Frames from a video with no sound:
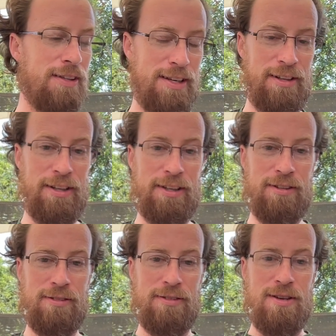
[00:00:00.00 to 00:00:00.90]

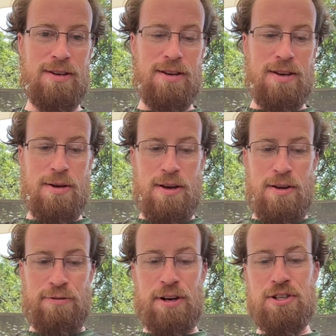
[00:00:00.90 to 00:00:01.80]
killing
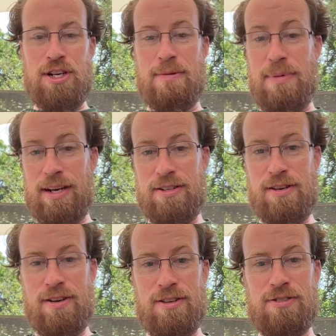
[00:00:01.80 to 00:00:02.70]
fungi and
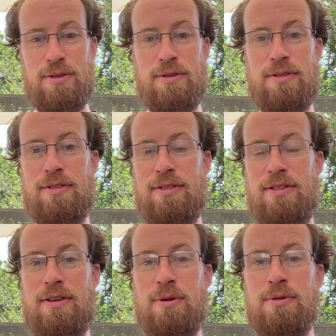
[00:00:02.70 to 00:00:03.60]
bacteria. So
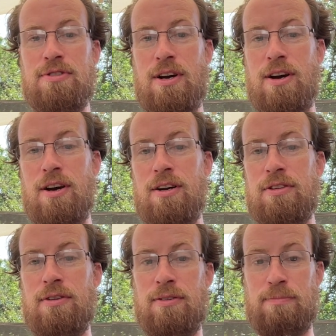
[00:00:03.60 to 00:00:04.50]
those
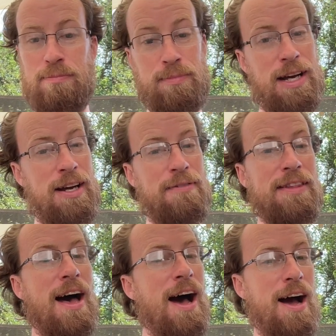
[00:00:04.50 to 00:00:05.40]
are kind of on
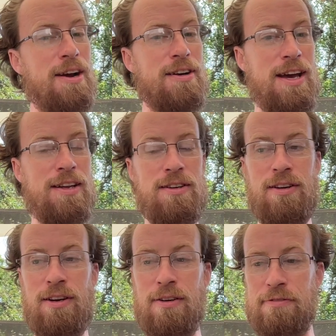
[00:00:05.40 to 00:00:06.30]
the higher end
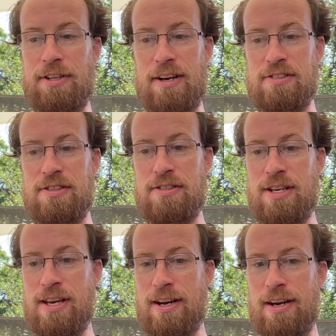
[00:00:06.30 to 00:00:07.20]
of
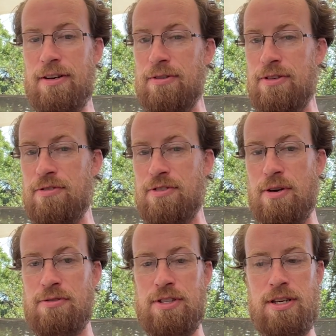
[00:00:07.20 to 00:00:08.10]
toxicity, and I don't use
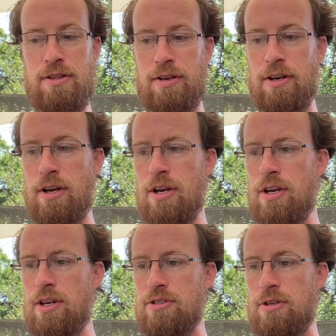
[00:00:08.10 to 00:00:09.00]
those either.
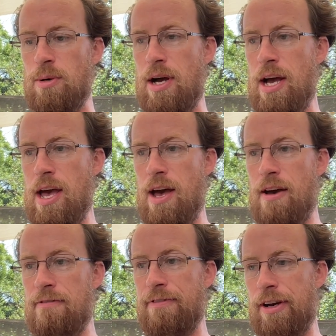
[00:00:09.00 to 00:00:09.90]
So I
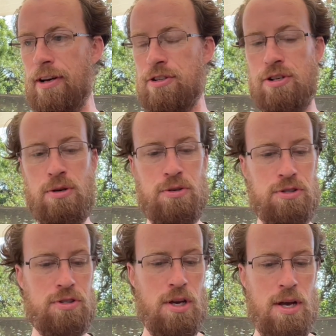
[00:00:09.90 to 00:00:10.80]
have
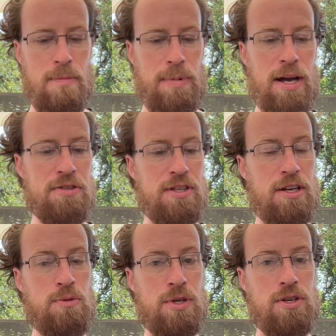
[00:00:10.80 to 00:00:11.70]
chose
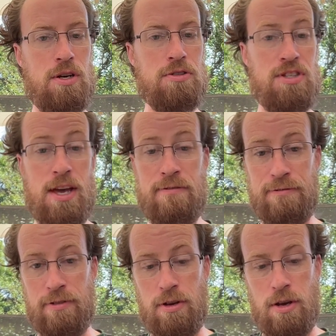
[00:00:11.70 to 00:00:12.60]
biocides which are safe,